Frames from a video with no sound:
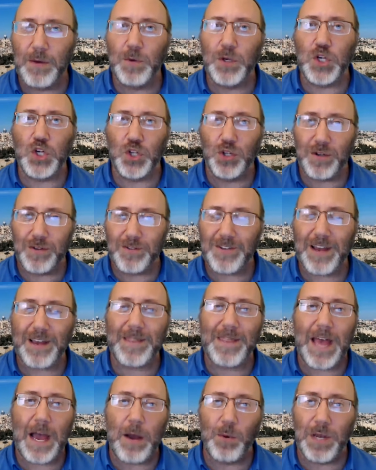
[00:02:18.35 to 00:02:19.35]
which looks like
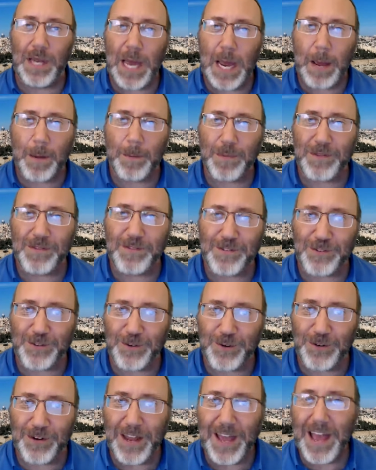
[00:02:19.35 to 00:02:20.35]
that will happen
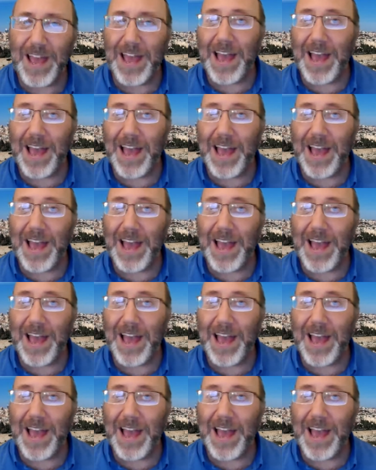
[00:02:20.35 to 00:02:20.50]
soon.